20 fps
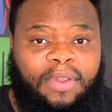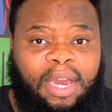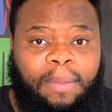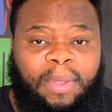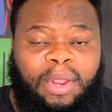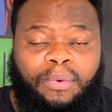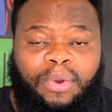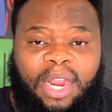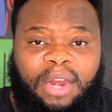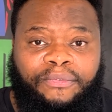Let
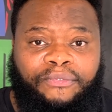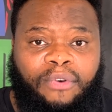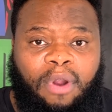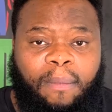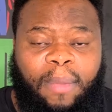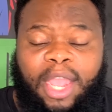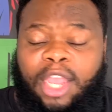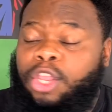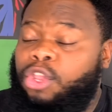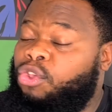me read
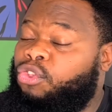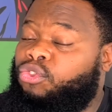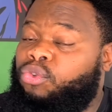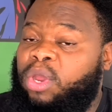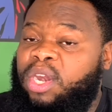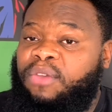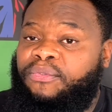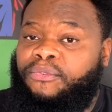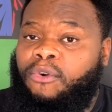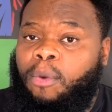from a News
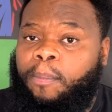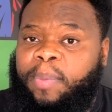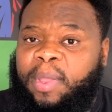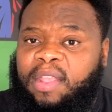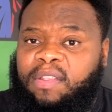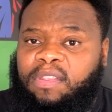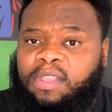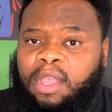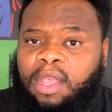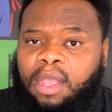24
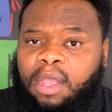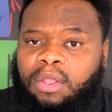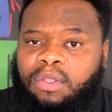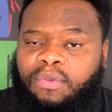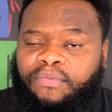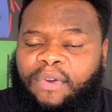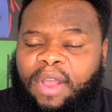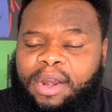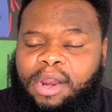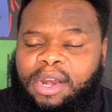piece to
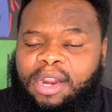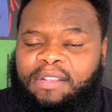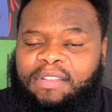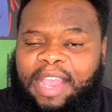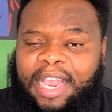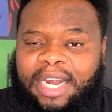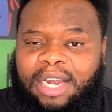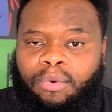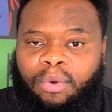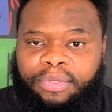find out
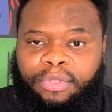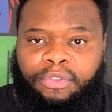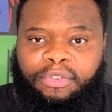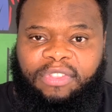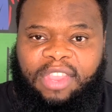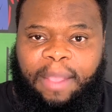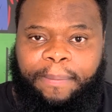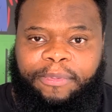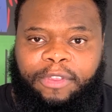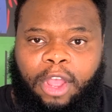exactly what those
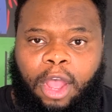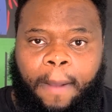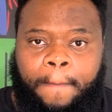steps are.